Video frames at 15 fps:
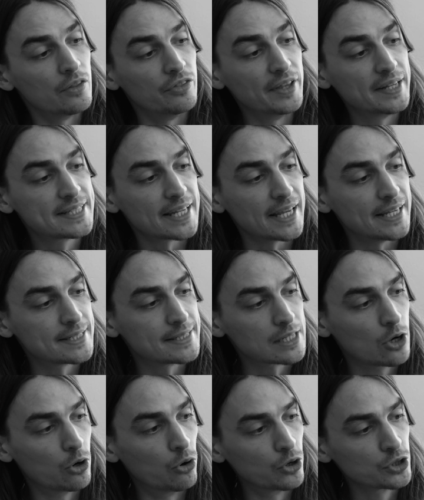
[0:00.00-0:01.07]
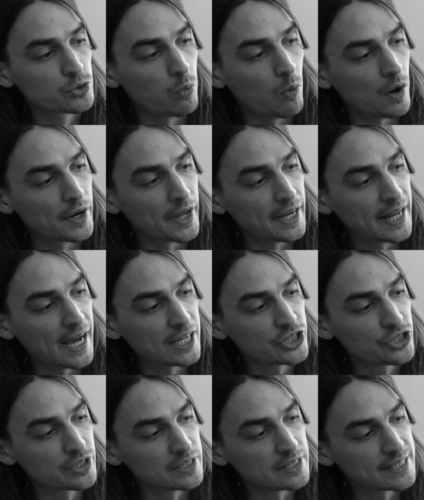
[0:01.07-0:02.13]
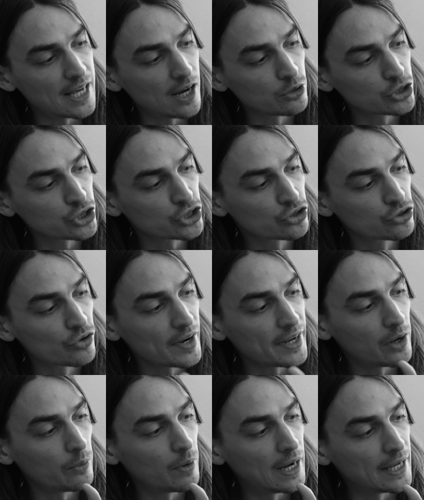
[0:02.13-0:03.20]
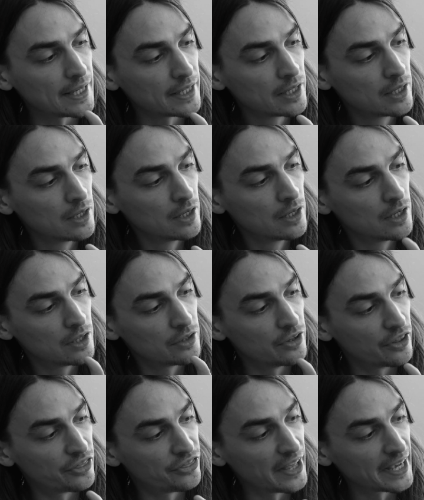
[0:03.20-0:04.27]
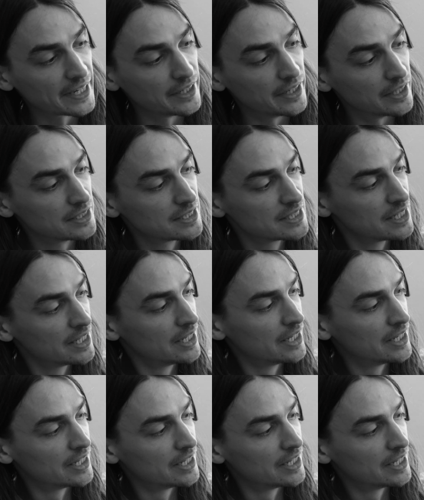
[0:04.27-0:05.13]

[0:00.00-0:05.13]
This is the coarse one, and as you can tell straight away, the thickness